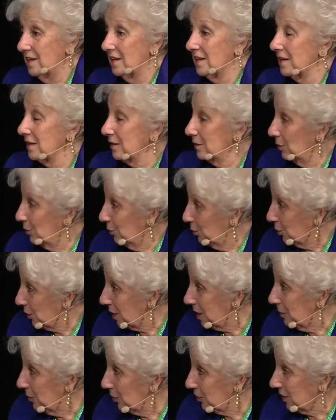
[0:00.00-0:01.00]
law
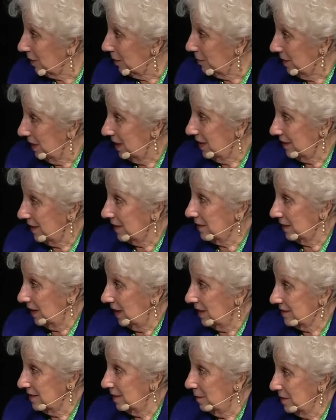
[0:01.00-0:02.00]
enforcement, and we need to
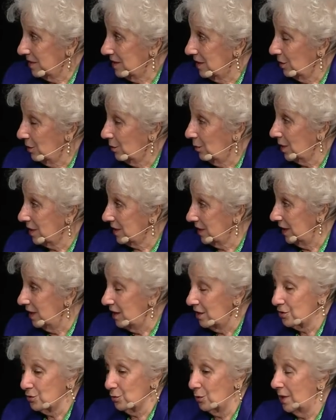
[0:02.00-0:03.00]
train them. And
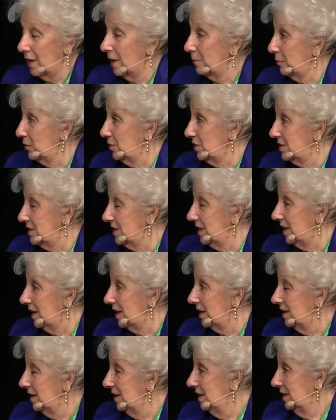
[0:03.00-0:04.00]
sometimes we
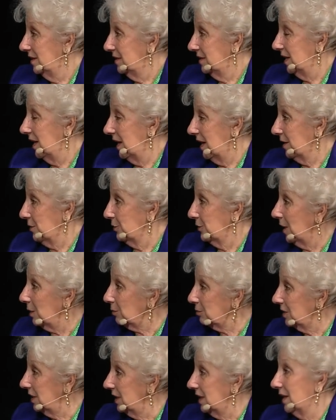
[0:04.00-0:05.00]
go to the
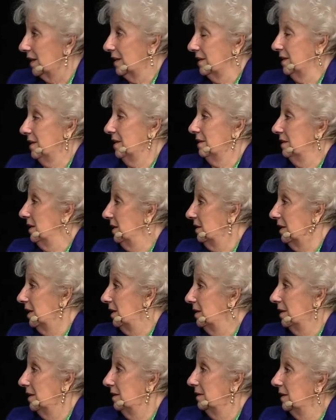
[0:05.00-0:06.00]
prison
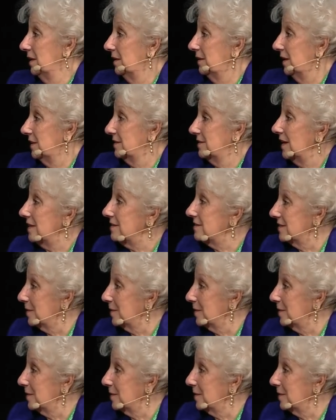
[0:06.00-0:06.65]
or we go to air